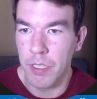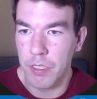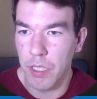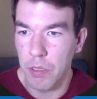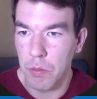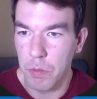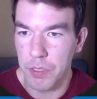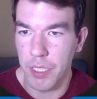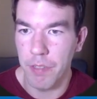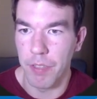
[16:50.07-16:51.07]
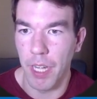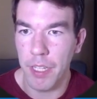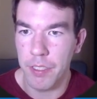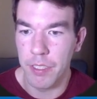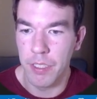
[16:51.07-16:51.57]
So we'll save
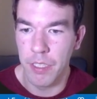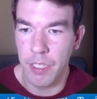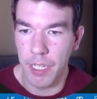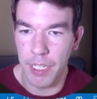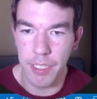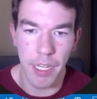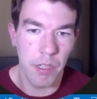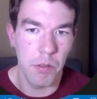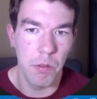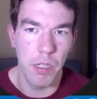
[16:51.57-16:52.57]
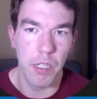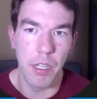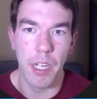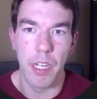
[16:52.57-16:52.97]
that, and now